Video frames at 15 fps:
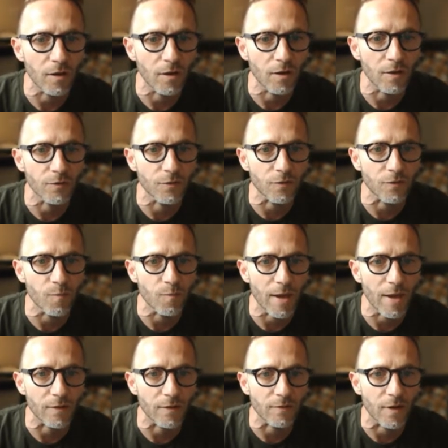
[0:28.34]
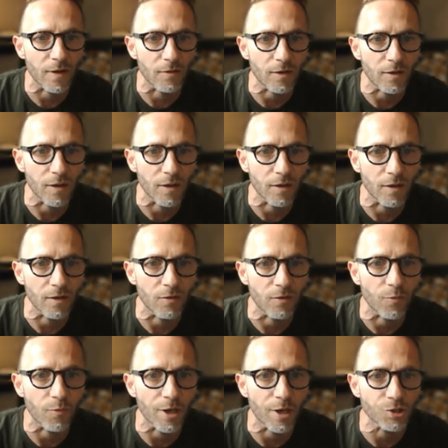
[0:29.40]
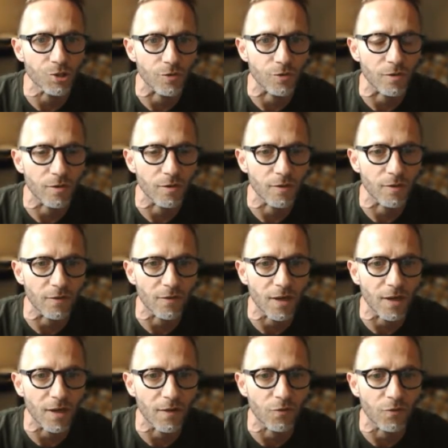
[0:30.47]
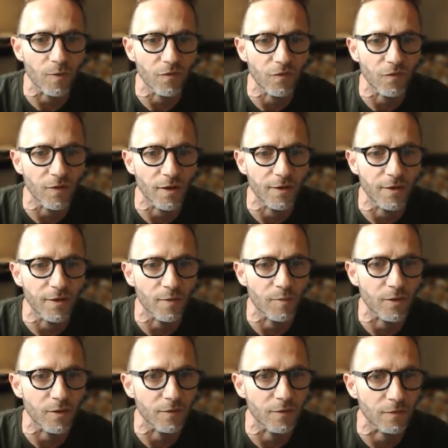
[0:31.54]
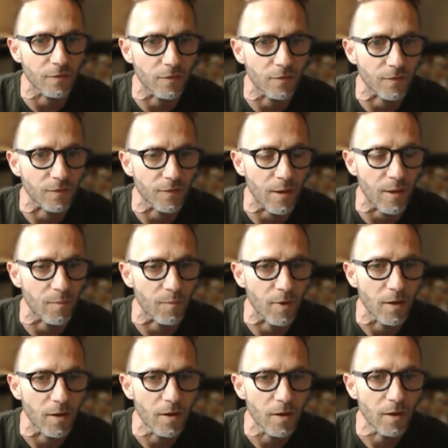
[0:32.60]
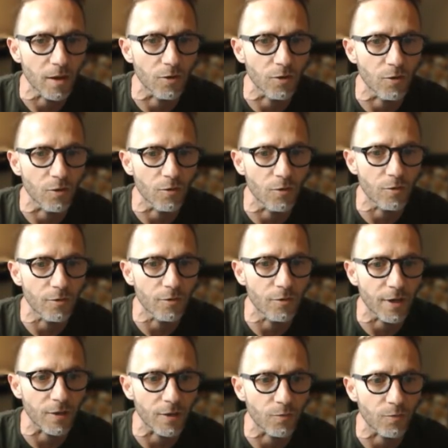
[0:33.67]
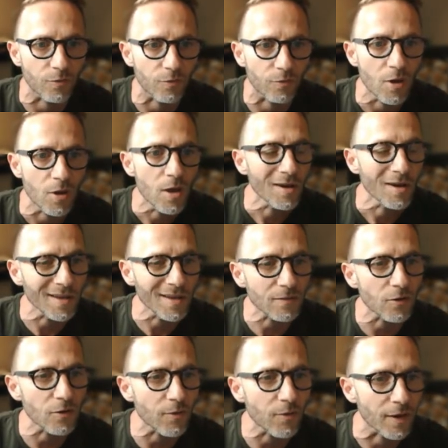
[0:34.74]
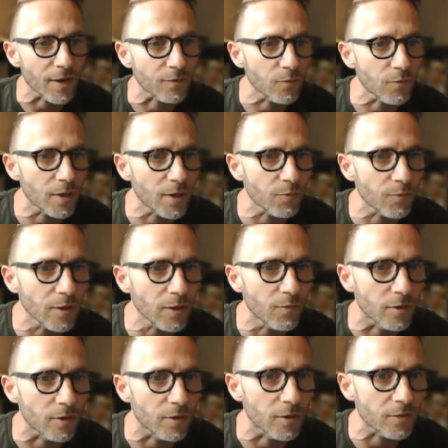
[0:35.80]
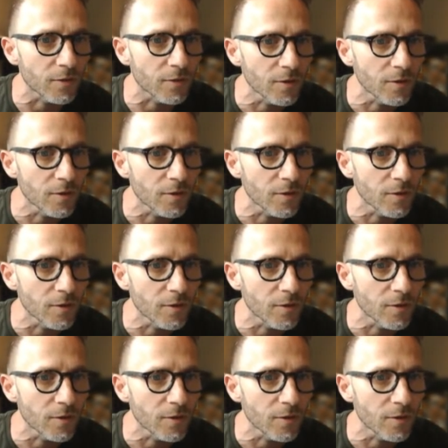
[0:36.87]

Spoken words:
it just means that okay, the region doesn't have to be filled in because it's the same in all the next rows. That's not great. So what we want,